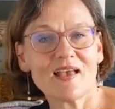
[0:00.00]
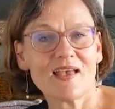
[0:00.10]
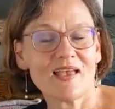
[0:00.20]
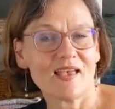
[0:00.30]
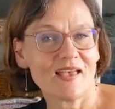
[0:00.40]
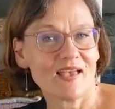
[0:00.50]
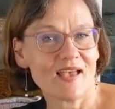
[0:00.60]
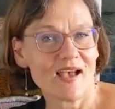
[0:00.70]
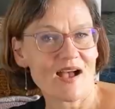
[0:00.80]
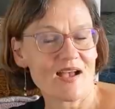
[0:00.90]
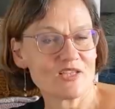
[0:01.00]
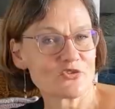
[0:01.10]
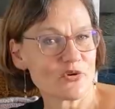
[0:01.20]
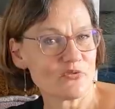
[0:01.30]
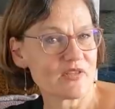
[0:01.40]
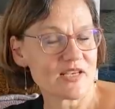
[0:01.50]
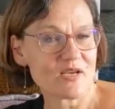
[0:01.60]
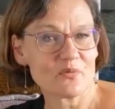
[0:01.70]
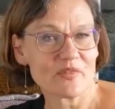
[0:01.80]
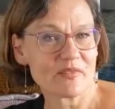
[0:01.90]
I drove
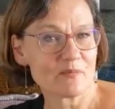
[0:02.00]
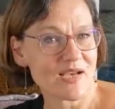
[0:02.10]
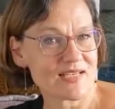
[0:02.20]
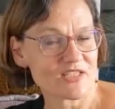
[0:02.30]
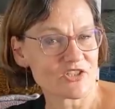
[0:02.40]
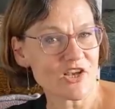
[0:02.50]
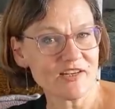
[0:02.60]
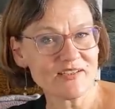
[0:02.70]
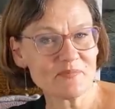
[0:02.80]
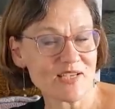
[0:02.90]
there with my son,